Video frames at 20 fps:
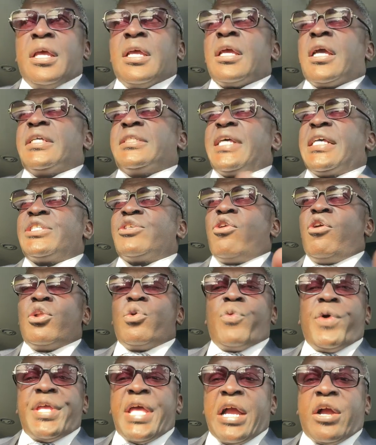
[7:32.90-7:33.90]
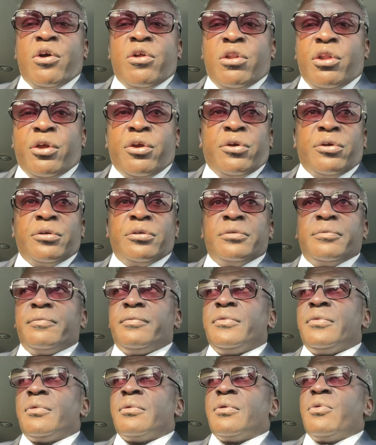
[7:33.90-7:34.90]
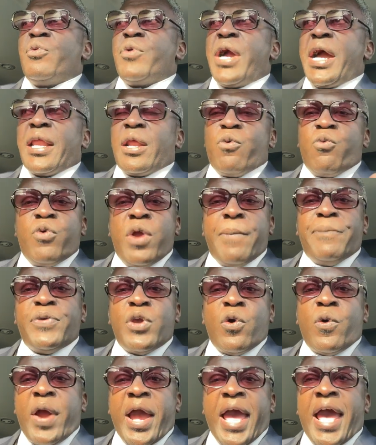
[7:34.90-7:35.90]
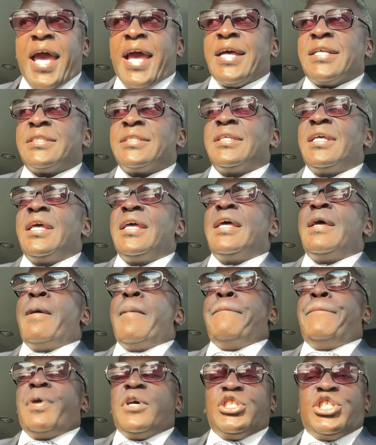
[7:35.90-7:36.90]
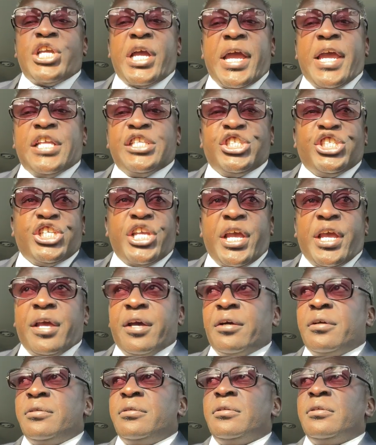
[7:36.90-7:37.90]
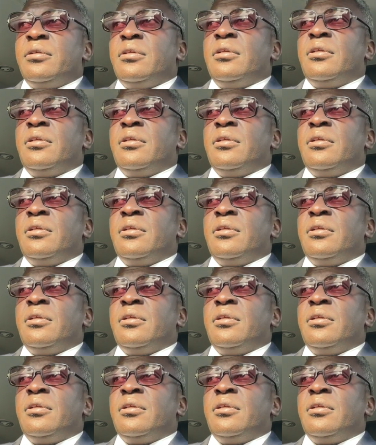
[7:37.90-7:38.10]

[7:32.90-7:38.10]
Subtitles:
Because that's the only way y'all going to learn. We got to whip your ass, put y'all in jail,